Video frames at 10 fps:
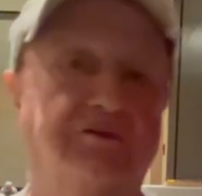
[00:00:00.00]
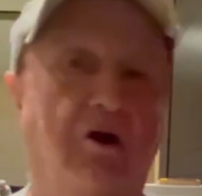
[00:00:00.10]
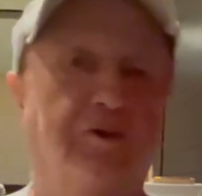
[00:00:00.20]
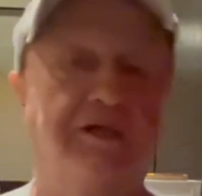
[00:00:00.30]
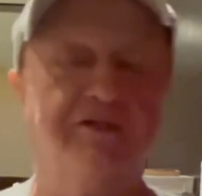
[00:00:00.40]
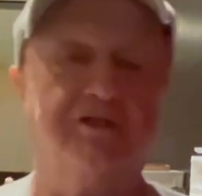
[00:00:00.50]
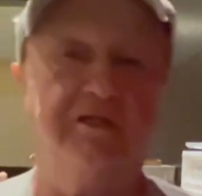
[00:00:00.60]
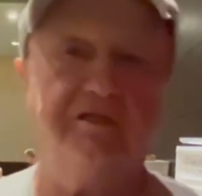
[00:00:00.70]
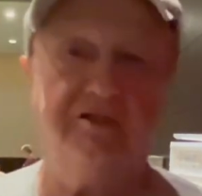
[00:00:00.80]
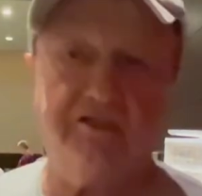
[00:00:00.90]
talky
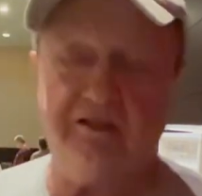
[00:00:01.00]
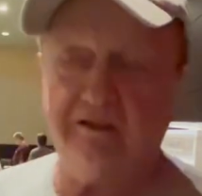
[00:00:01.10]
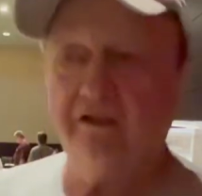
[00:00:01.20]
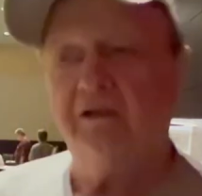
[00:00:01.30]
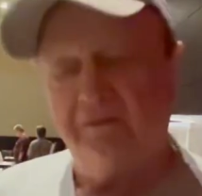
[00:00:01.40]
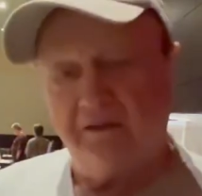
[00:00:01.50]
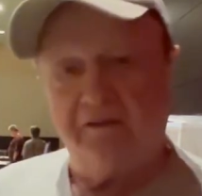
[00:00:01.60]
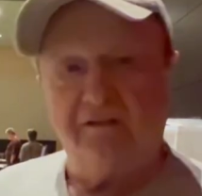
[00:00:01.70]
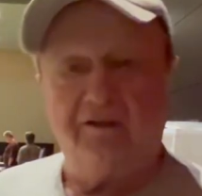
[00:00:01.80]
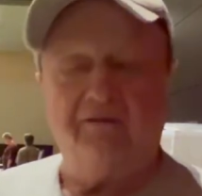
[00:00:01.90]
scenes, and
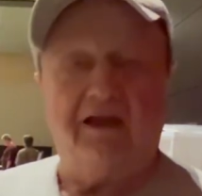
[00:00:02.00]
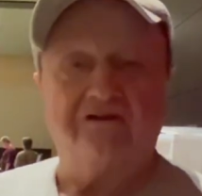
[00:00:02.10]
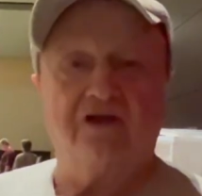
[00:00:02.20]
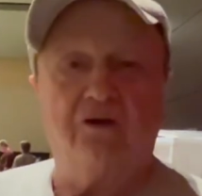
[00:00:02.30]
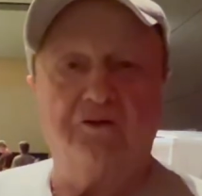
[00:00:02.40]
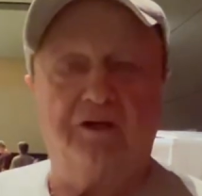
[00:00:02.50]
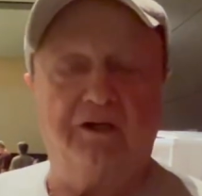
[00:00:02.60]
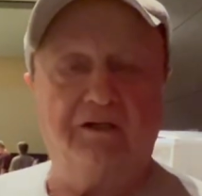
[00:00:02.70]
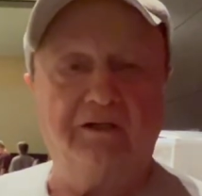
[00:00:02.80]
that's all done.